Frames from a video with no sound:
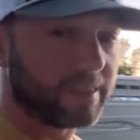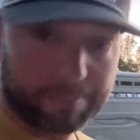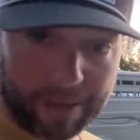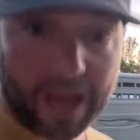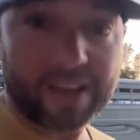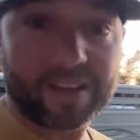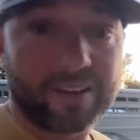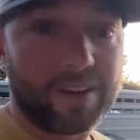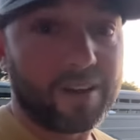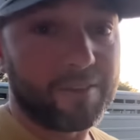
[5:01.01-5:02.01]
back
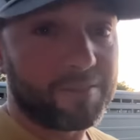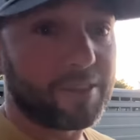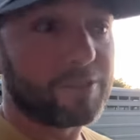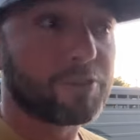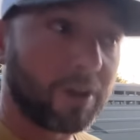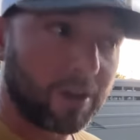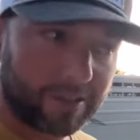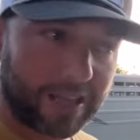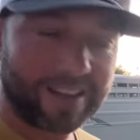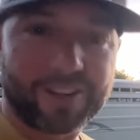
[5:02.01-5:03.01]
of the truck,
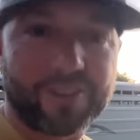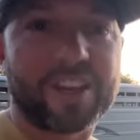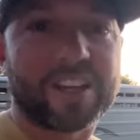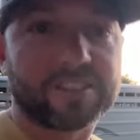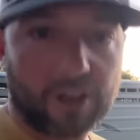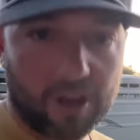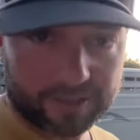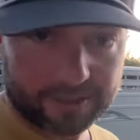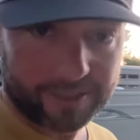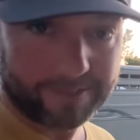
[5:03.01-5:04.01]
like near the exhaust.